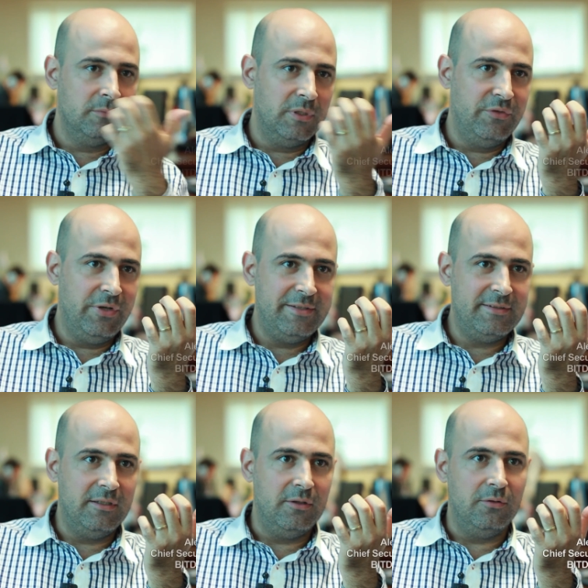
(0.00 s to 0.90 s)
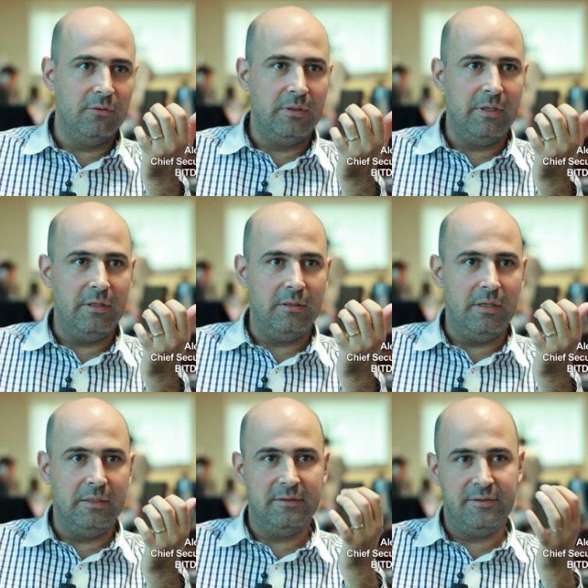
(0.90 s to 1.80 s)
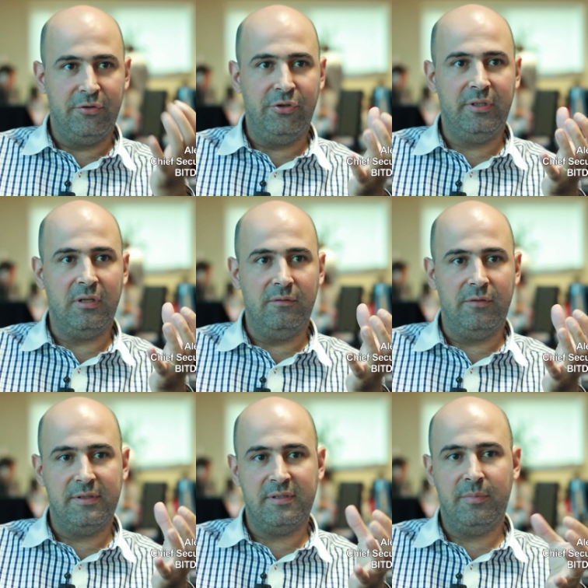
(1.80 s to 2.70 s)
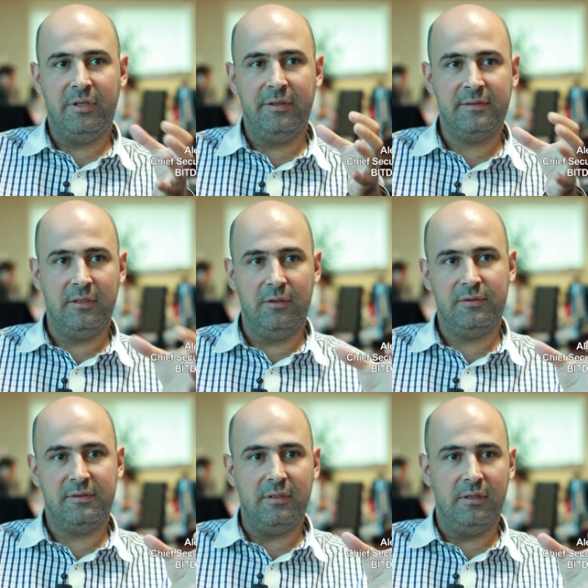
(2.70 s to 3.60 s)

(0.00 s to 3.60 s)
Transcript: A few days ago, at a security conference, somebody disclosed